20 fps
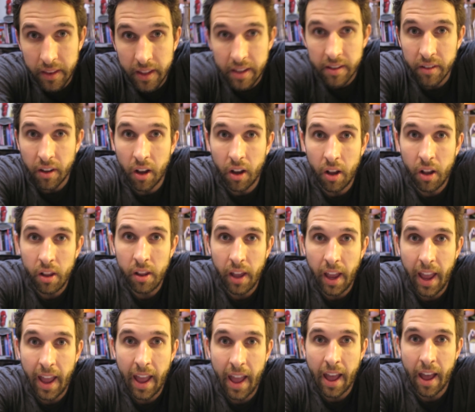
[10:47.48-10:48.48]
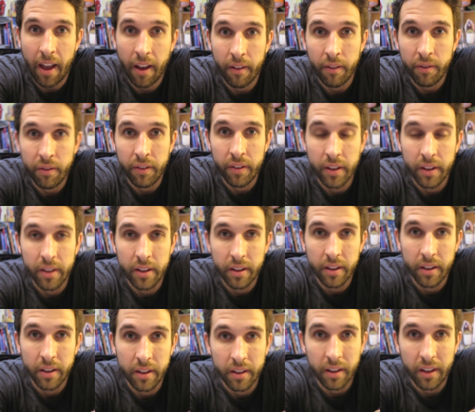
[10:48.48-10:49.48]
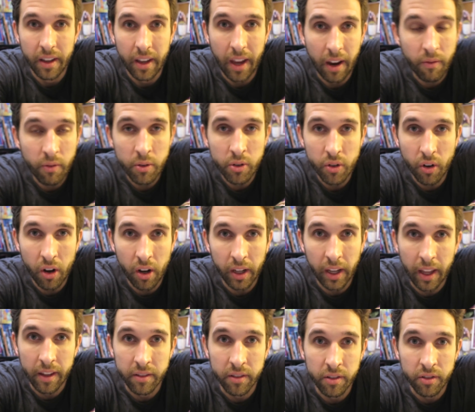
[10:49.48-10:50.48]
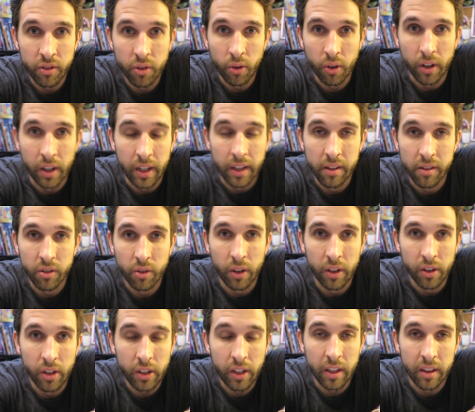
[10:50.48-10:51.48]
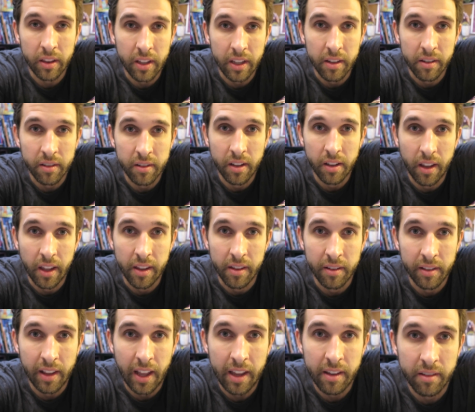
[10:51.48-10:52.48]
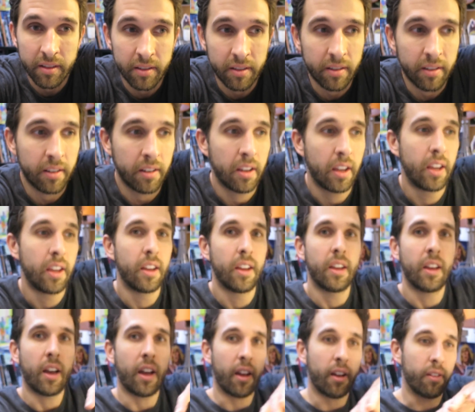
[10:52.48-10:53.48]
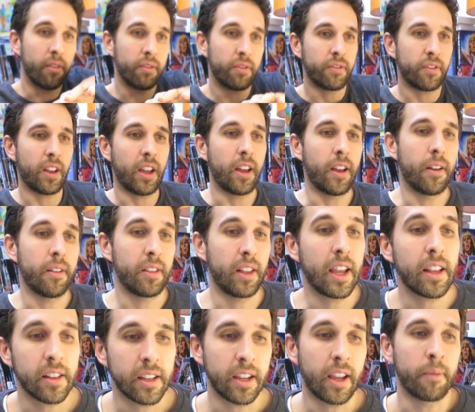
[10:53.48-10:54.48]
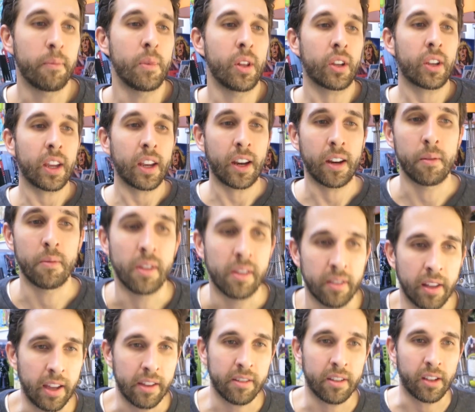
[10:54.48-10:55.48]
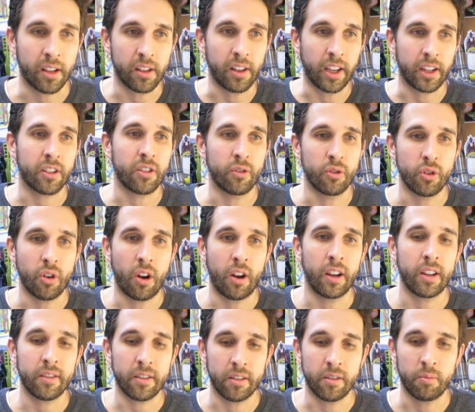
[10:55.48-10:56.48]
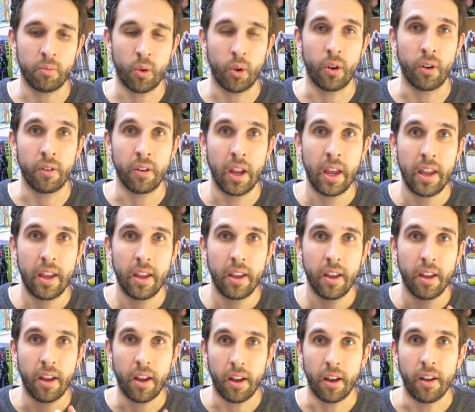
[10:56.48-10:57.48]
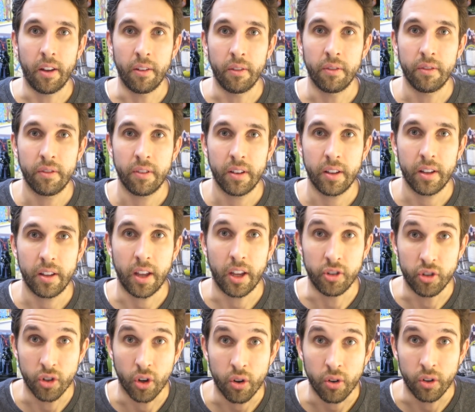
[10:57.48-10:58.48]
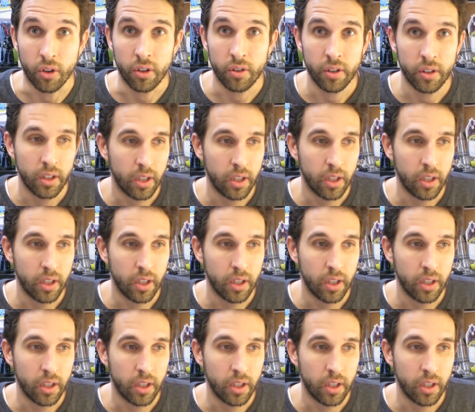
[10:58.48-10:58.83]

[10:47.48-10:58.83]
These all have, every drawing has a story. And so I look at this as less of, lately I'm looking at them as less a collection of drawings, as more of a journal.